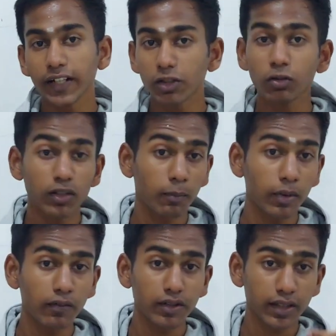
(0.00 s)
text to the
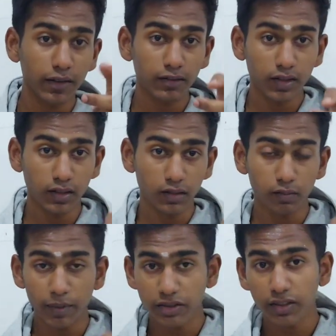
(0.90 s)
number which
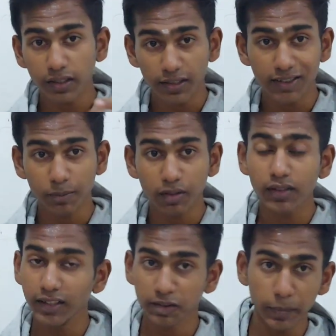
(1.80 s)
I mentioned in description.
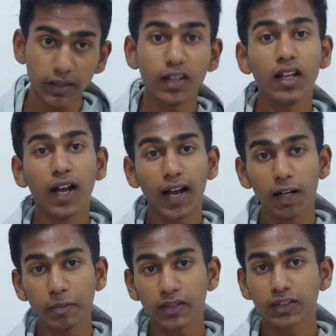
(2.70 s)
It's me.
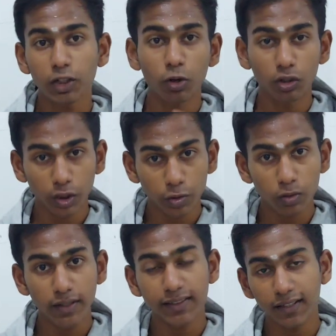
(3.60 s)
I'll personally contact you
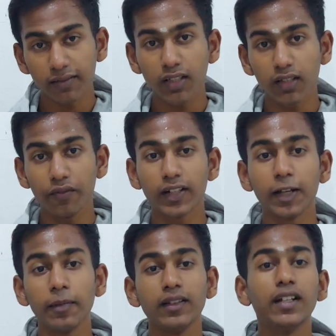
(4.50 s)
guys every
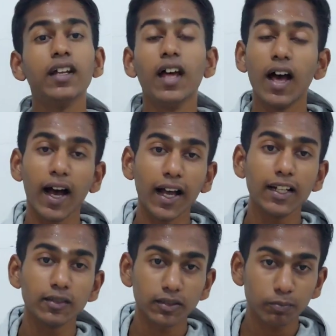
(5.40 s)
time, and then
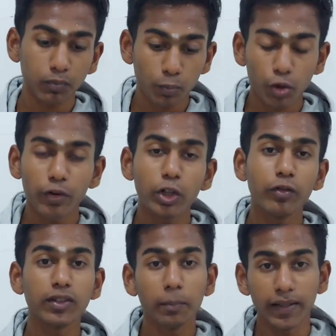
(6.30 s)
I'll provide you
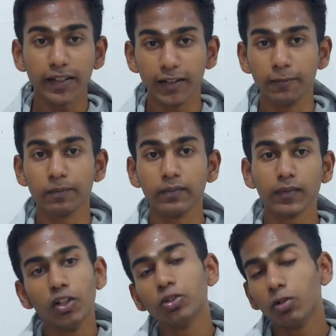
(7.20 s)
with the
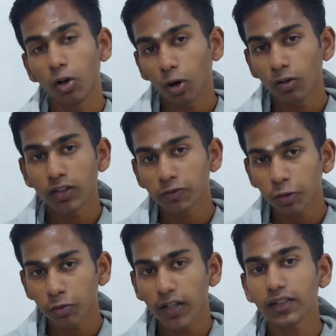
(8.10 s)
material. So all this for
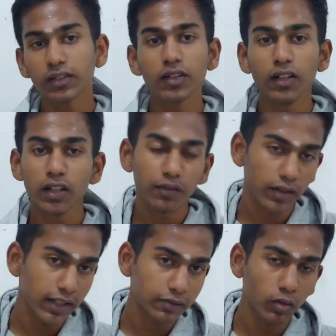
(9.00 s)
you guys. If you
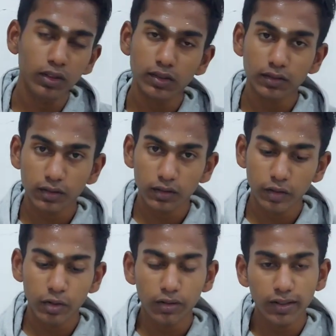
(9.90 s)
guys found this
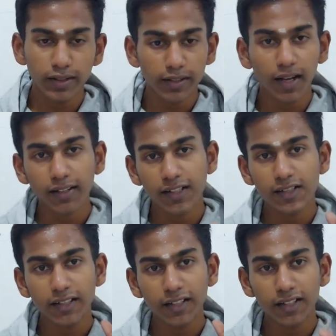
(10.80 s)
video at
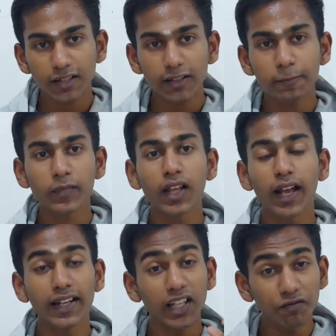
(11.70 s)
least interesting
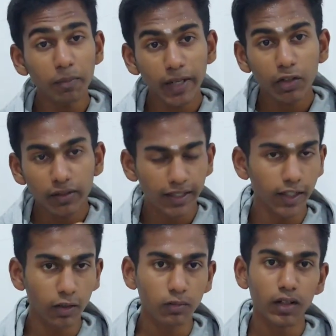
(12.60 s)
and informative till
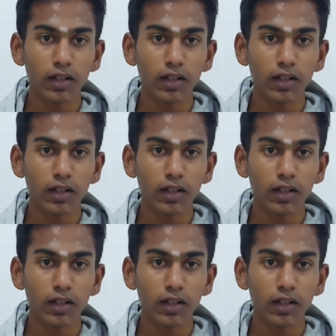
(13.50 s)
now,